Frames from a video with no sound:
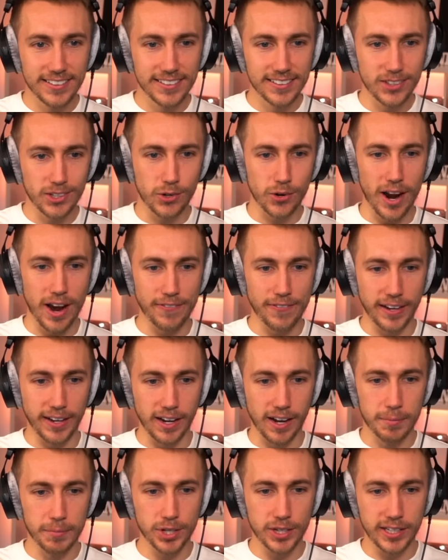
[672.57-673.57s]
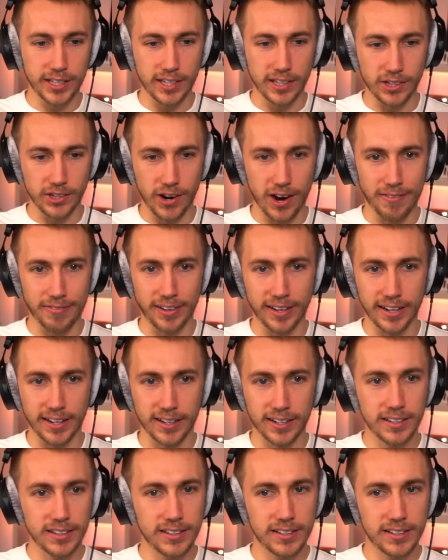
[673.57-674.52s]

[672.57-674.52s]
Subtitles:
The graphic. I'm looking at the graphic.